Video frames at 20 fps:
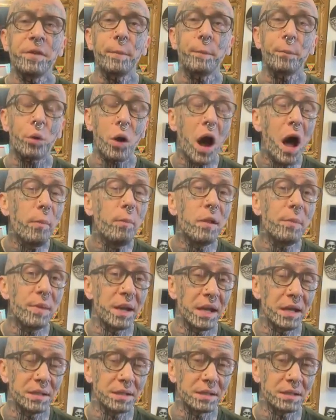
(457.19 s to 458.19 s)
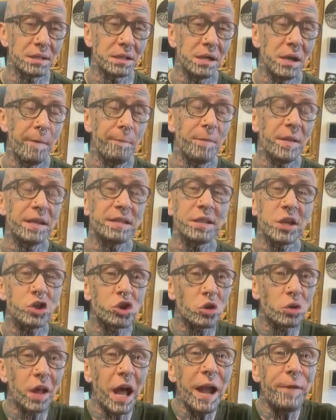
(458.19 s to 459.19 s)
The problem is, is
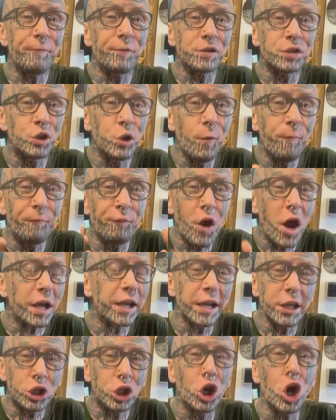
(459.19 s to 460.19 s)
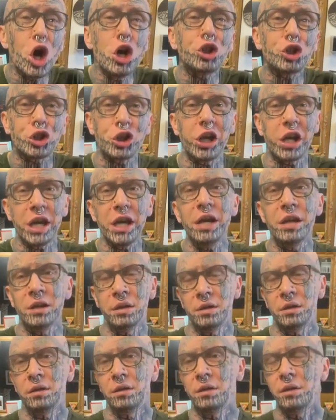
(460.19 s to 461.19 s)
that your life is too fucking
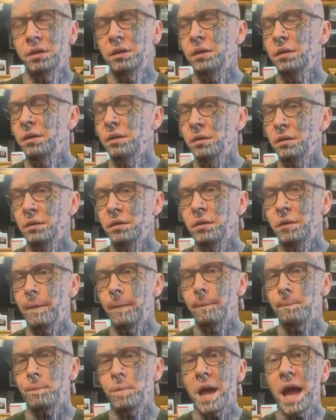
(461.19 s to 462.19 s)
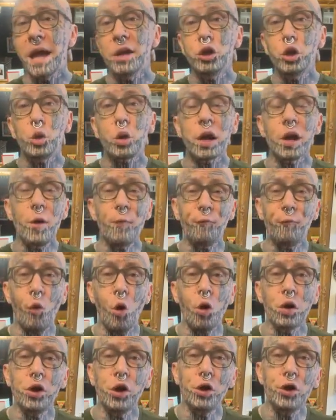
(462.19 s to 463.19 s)
cushy and you can
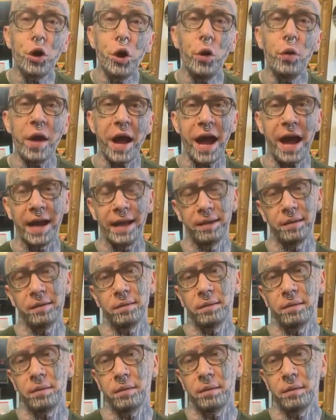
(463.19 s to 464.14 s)
afford to do that.